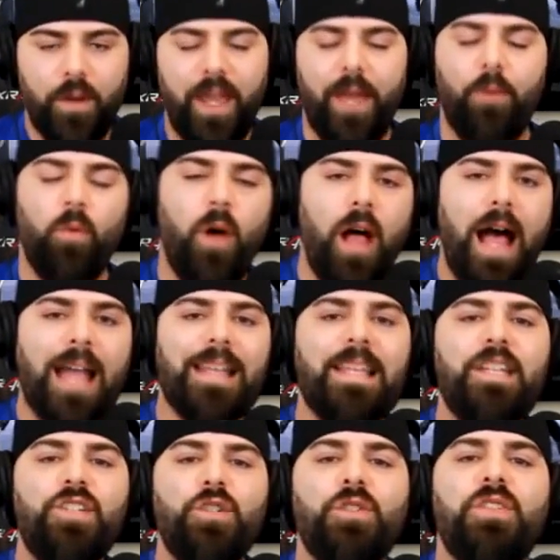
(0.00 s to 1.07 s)
Okay, well, I
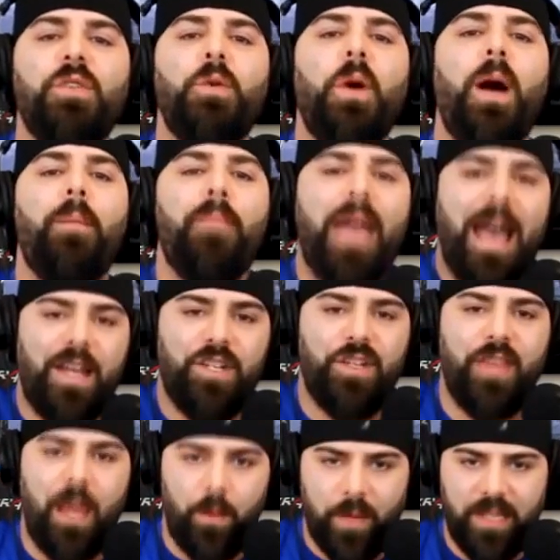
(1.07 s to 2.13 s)
need you to
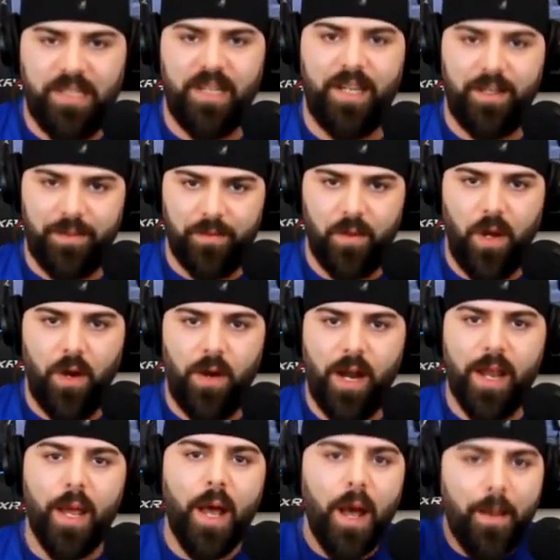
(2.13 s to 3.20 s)
imagine that we did, all right?